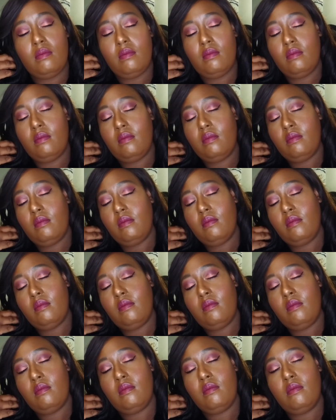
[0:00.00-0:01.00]

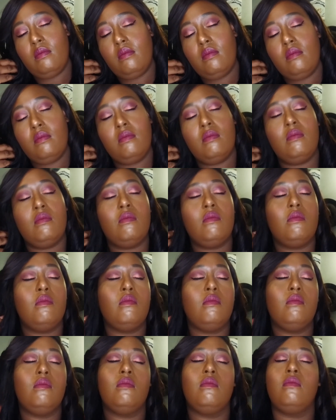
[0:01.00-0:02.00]

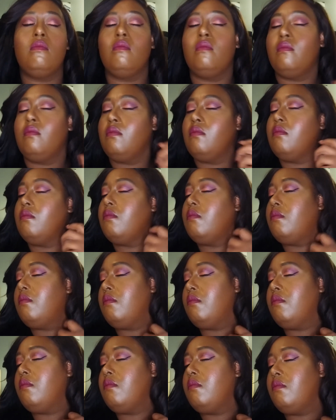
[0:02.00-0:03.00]

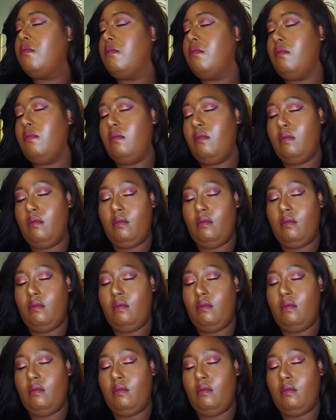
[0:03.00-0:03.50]
(no one is talking)